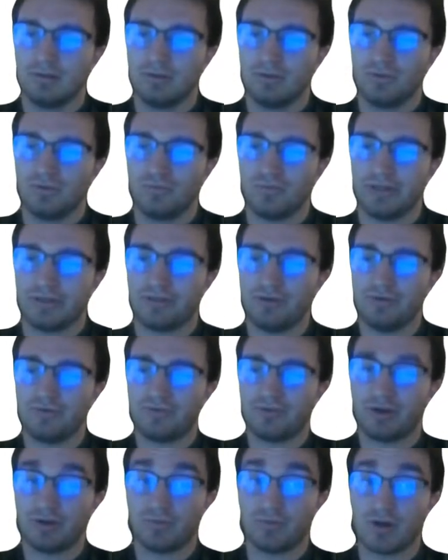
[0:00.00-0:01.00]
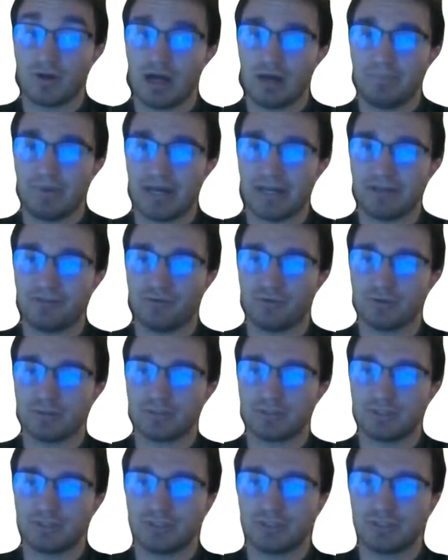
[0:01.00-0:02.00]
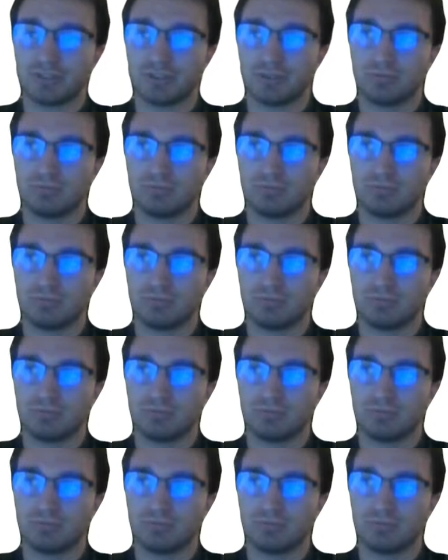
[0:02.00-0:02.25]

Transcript: with using a raw PyTorch